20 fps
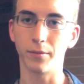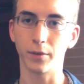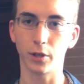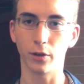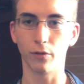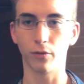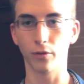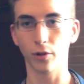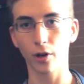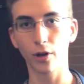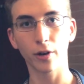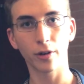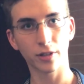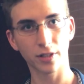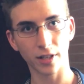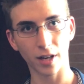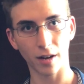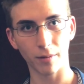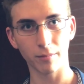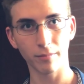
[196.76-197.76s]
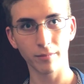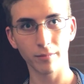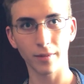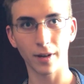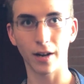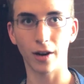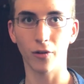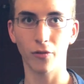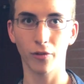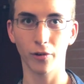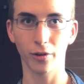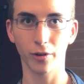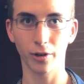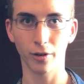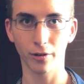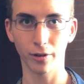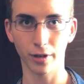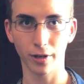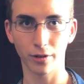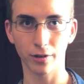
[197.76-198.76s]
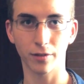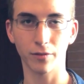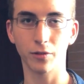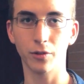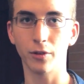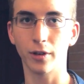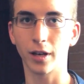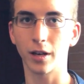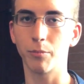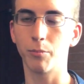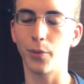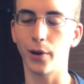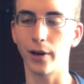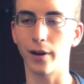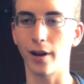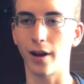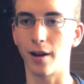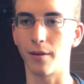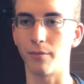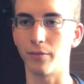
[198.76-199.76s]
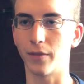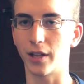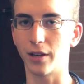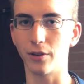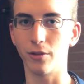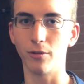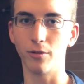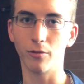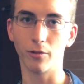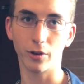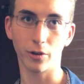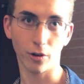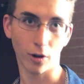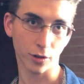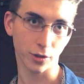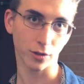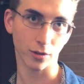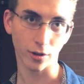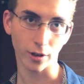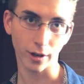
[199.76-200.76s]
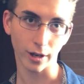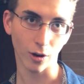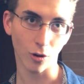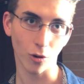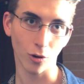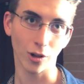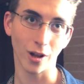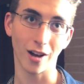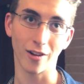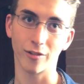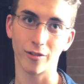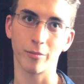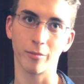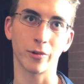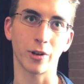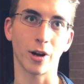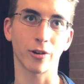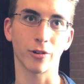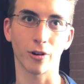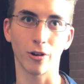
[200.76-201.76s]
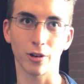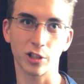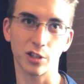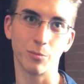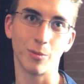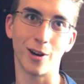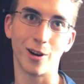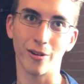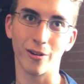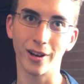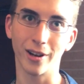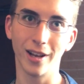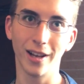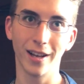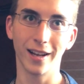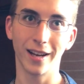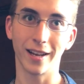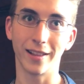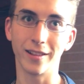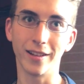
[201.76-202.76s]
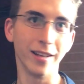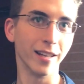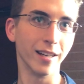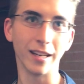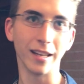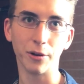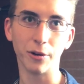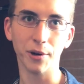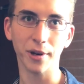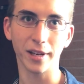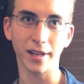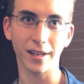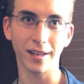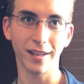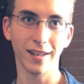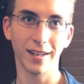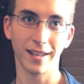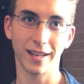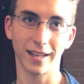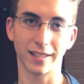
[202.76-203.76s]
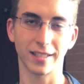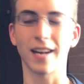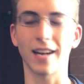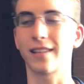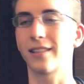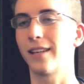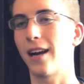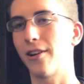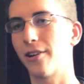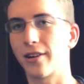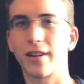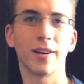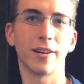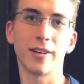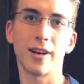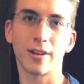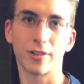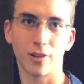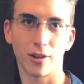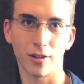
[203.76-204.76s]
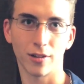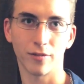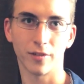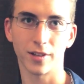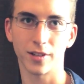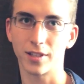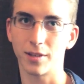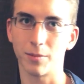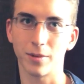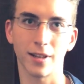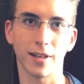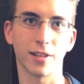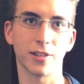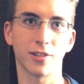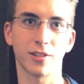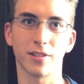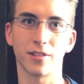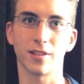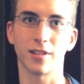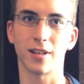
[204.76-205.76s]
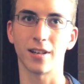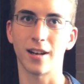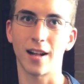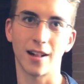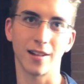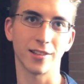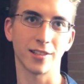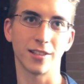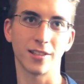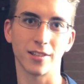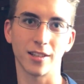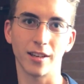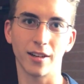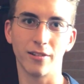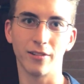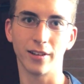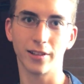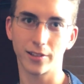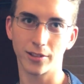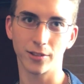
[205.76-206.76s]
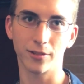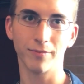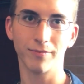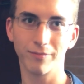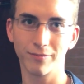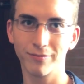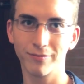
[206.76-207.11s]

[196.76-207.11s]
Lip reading: you've learned some over your years of doing it, but then you're also learning a whole lot from Dr. Archibald in the nitty-gritty, exactly how to conduct all of the simulations and analyses that you need to.